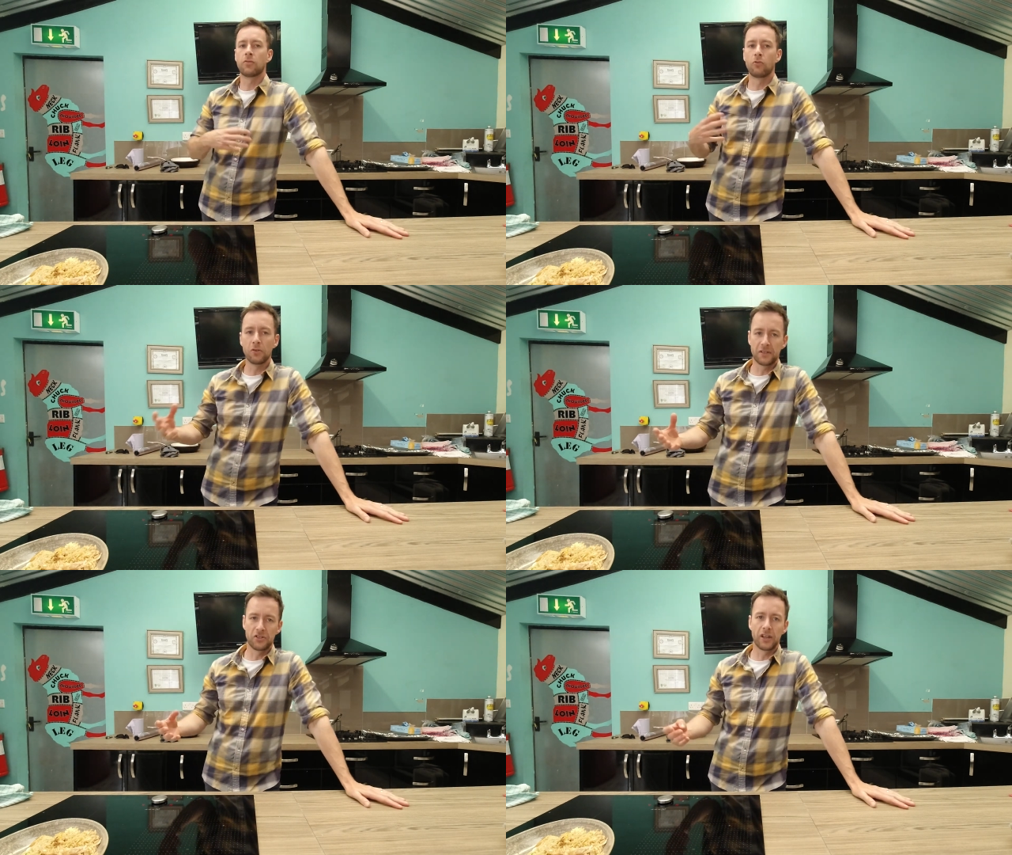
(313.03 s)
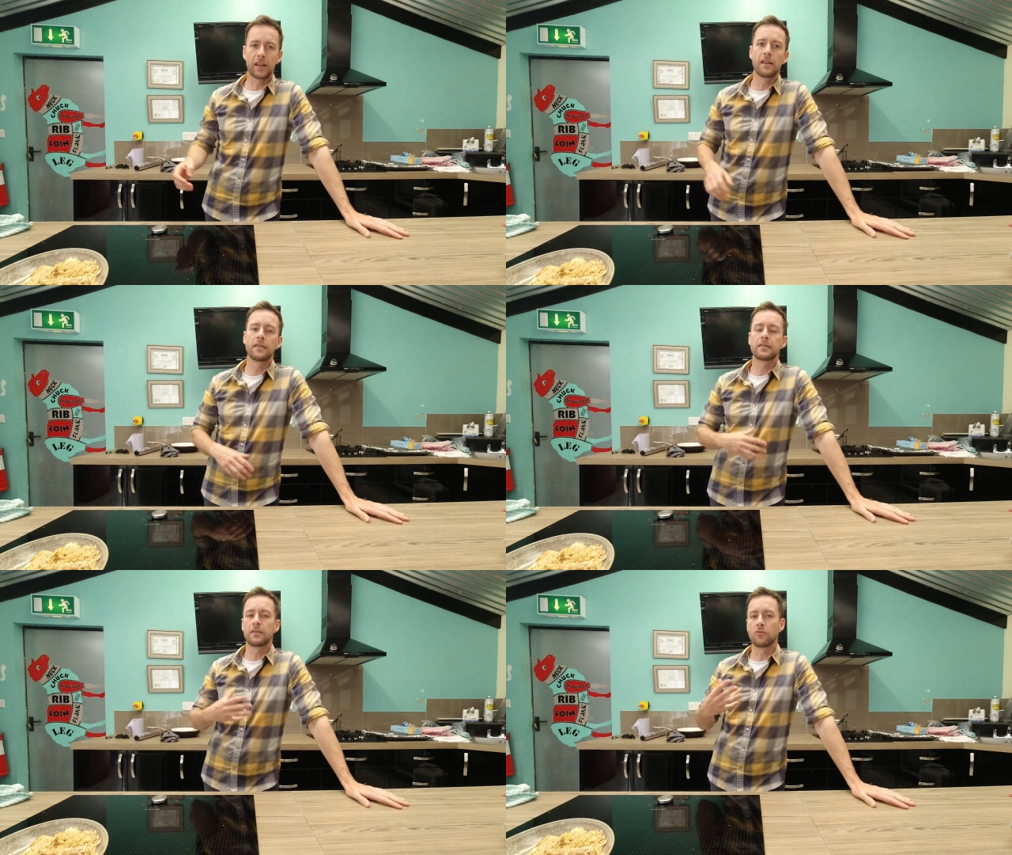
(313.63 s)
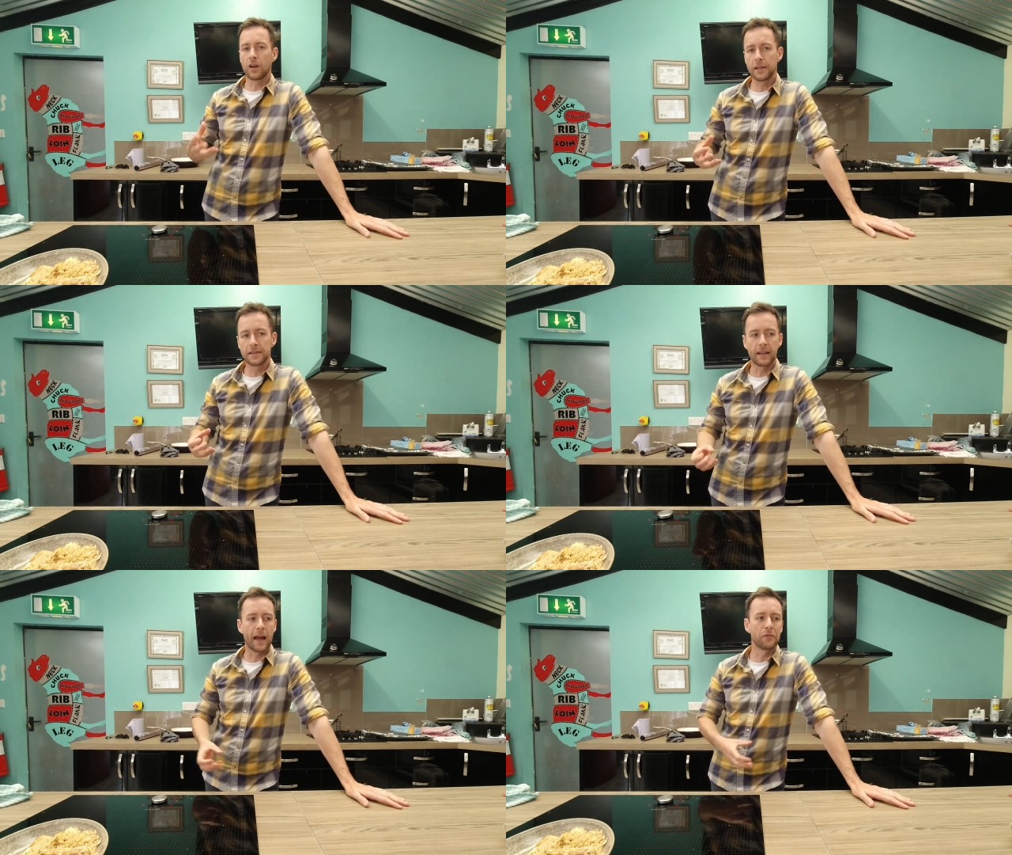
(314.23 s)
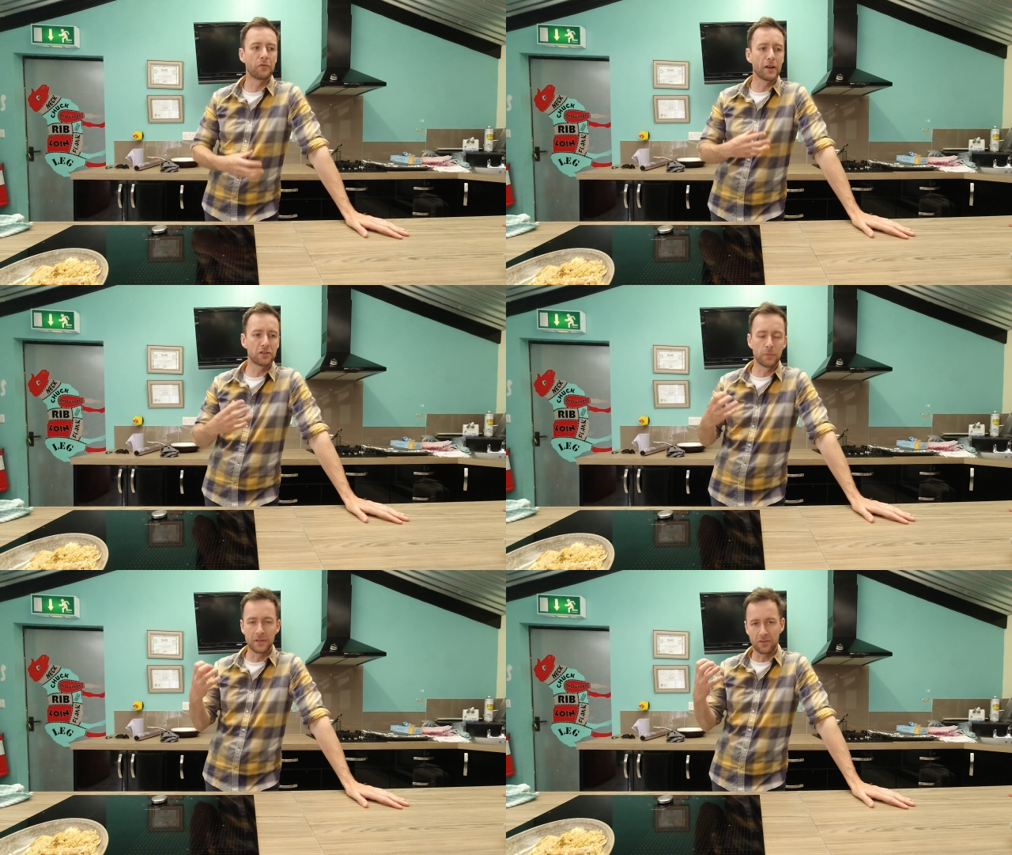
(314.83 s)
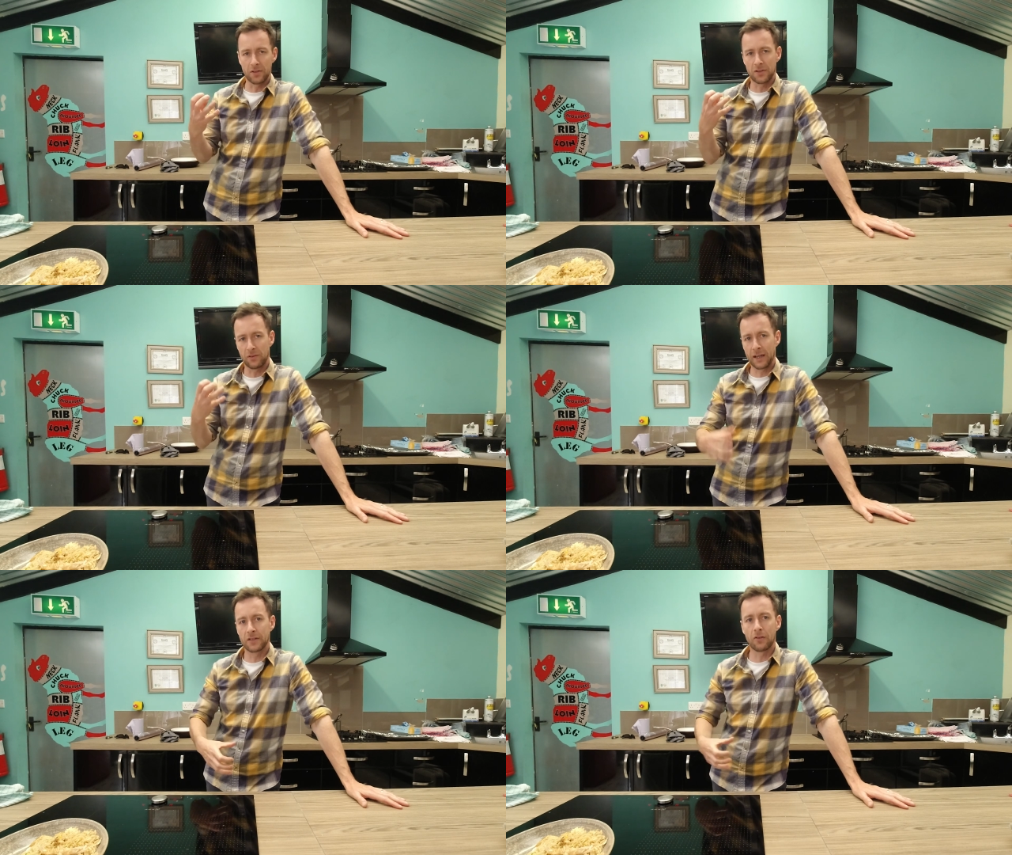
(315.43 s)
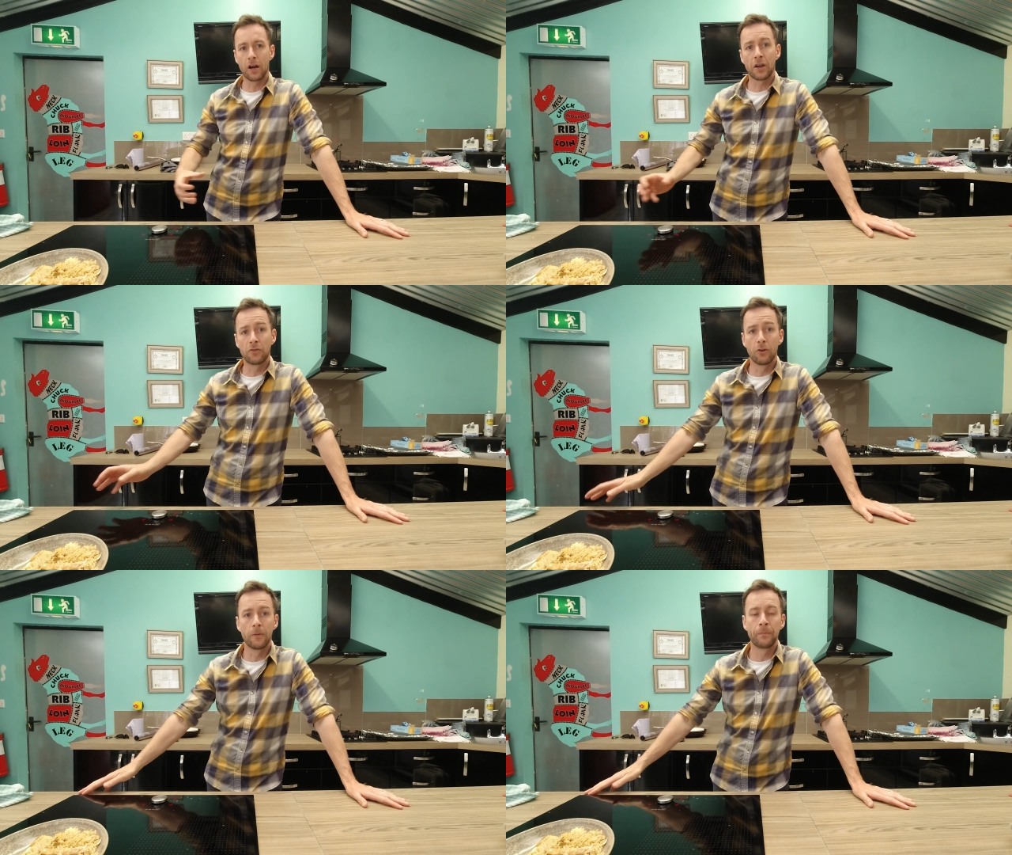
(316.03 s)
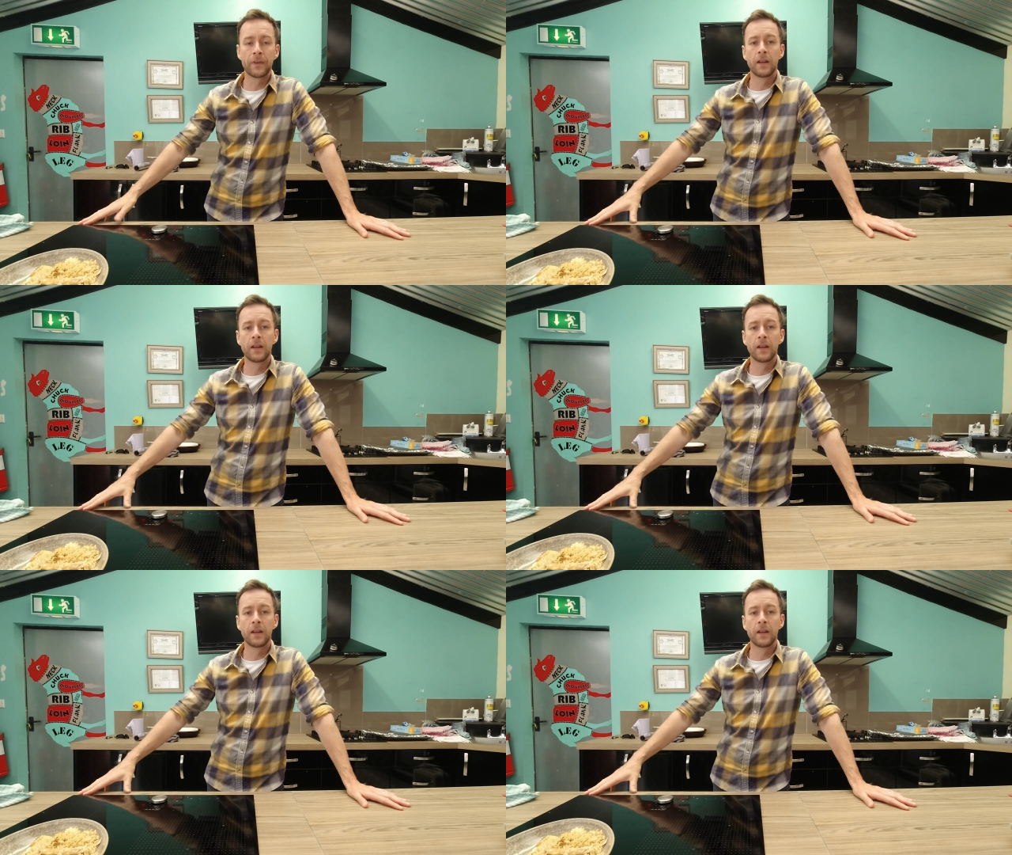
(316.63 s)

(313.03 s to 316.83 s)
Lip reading: roasted chickens and rice and having vegetable sauces ready to rock and roll,